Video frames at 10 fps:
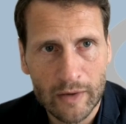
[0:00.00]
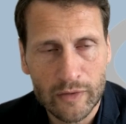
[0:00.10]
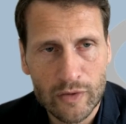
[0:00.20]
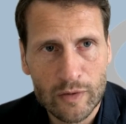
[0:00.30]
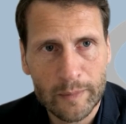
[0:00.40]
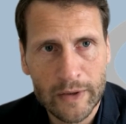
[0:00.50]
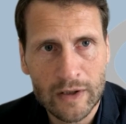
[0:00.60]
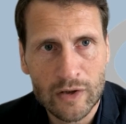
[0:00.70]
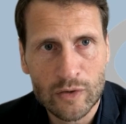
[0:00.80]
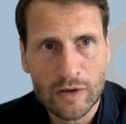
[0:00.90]

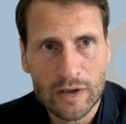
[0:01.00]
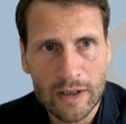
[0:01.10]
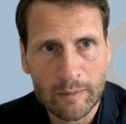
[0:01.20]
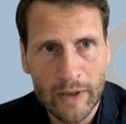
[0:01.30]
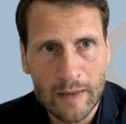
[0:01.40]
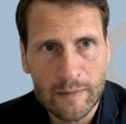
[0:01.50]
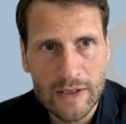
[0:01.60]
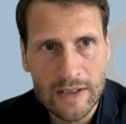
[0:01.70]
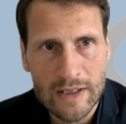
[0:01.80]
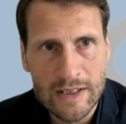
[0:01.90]
European Union, and perhaps
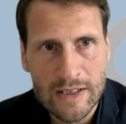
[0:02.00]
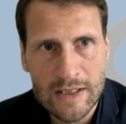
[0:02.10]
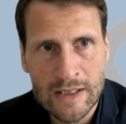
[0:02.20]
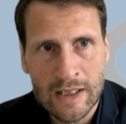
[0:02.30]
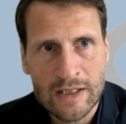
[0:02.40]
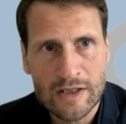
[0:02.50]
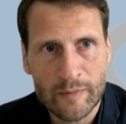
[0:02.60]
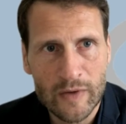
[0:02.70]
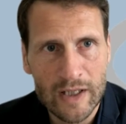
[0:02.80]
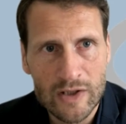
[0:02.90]
is this
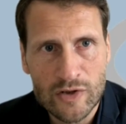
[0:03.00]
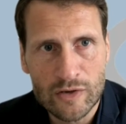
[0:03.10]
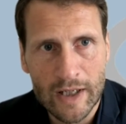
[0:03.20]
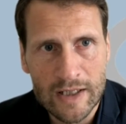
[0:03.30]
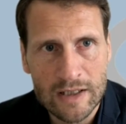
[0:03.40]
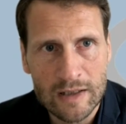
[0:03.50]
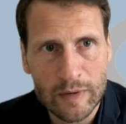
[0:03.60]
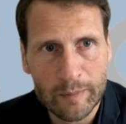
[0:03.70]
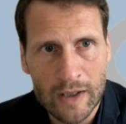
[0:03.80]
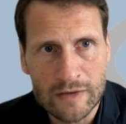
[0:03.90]
something that should actually
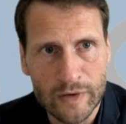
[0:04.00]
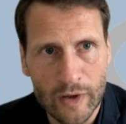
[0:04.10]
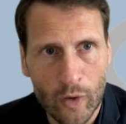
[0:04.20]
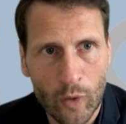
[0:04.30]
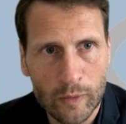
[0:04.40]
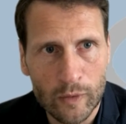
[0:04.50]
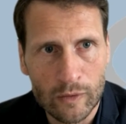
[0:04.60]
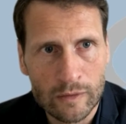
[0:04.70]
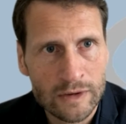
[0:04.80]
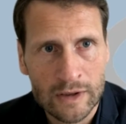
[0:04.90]
be part of a
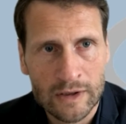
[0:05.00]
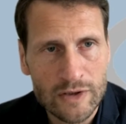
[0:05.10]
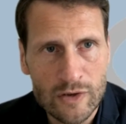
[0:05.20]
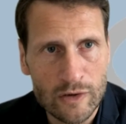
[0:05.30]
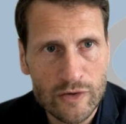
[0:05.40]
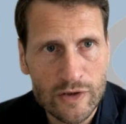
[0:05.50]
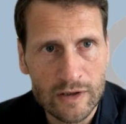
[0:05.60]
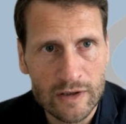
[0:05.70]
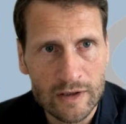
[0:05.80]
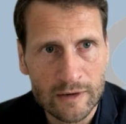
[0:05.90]
global
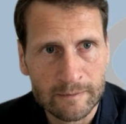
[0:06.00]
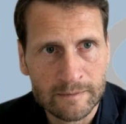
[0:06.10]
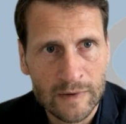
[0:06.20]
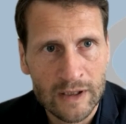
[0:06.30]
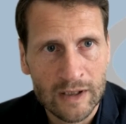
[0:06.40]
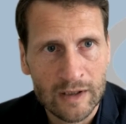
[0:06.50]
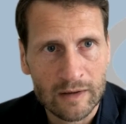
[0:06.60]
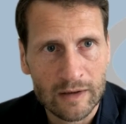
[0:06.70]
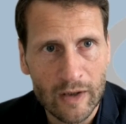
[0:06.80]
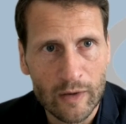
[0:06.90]
solution,
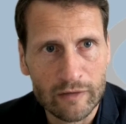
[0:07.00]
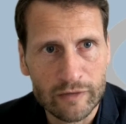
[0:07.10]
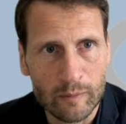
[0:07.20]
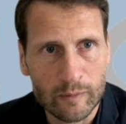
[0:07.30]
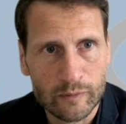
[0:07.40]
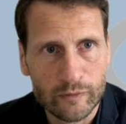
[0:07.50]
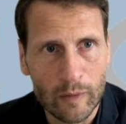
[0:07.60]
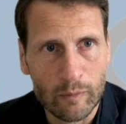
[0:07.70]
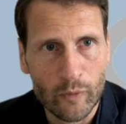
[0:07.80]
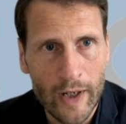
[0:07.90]
going from
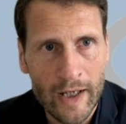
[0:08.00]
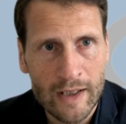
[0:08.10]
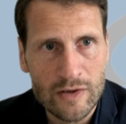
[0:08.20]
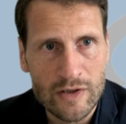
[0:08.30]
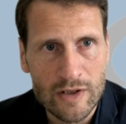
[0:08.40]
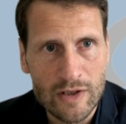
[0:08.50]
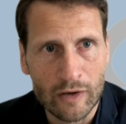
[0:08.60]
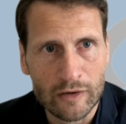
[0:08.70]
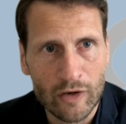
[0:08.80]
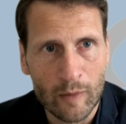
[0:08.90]
rare to just
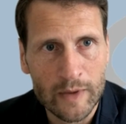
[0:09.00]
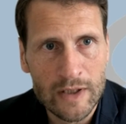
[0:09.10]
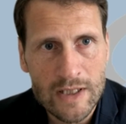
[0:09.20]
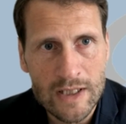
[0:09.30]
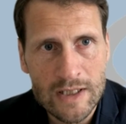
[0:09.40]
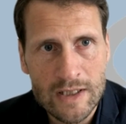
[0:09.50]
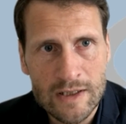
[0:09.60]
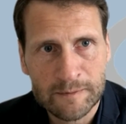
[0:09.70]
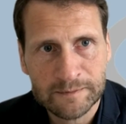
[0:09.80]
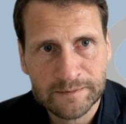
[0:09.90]
uncommon
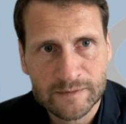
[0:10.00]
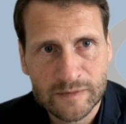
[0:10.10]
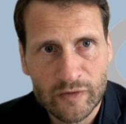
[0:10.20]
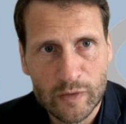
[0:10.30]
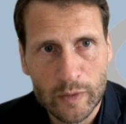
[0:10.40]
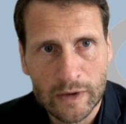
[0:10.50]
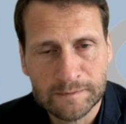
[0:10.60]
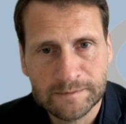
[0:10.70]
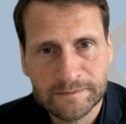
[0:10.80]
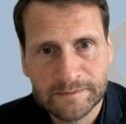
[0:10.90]
diseases, if you will?